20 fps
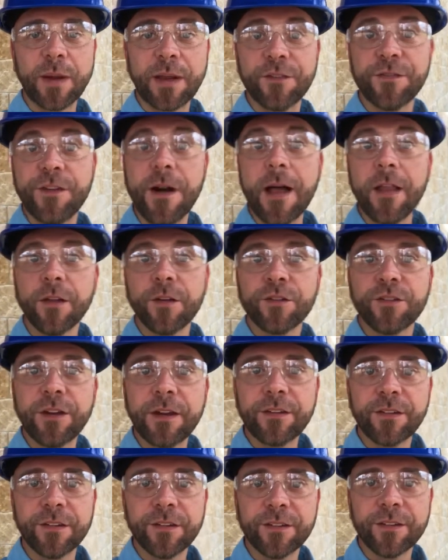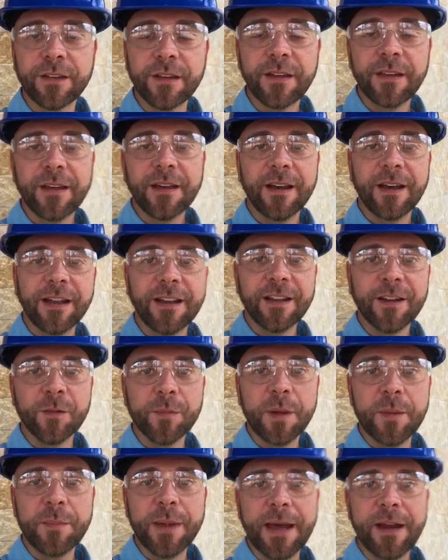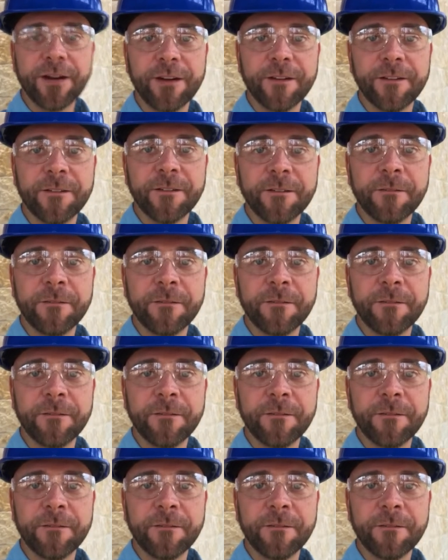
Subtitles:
We could follow Jesus a little bit better.